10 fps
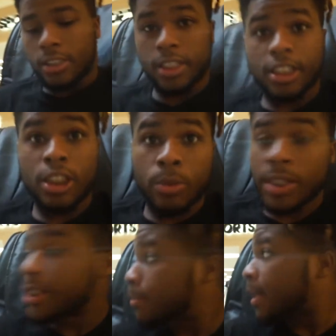Just cause you
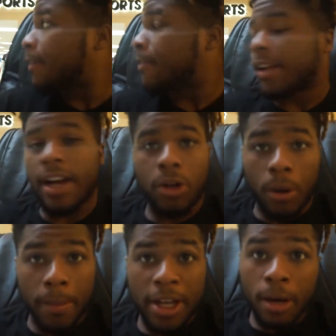with somebody for now
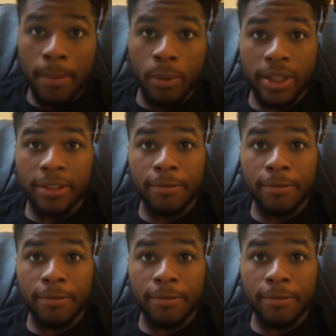don't mean you're gonna be with